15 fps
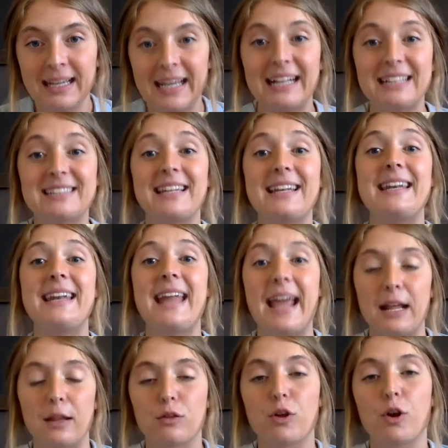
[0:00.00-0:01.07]
It's
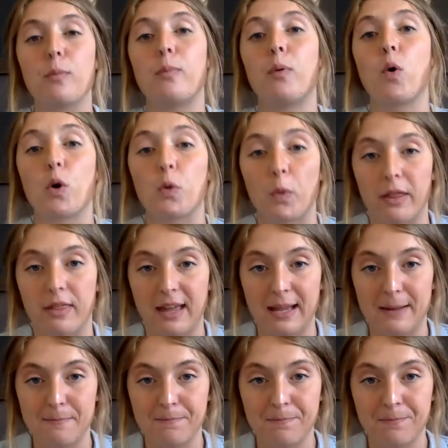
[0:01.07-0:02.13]
innate. They're born with it.
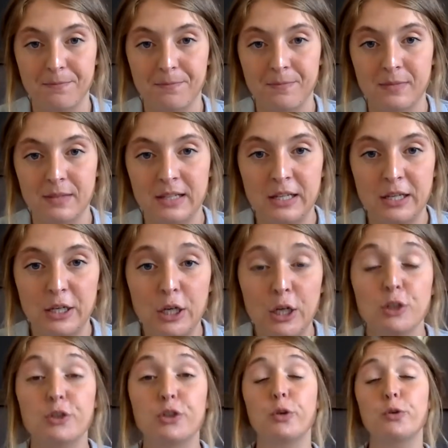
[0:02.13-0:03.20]

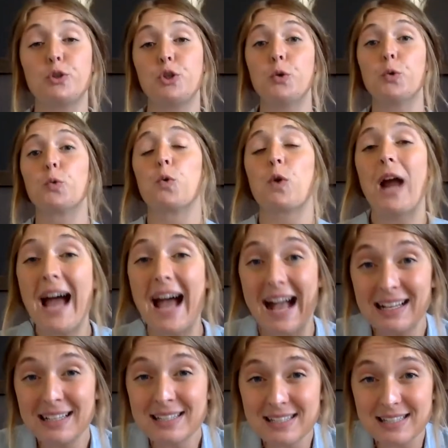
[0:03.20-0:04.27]
So to
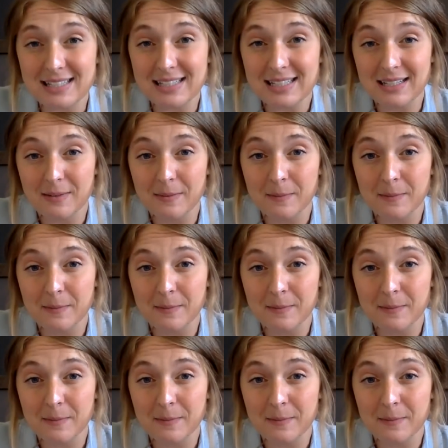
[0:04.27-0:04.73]
rest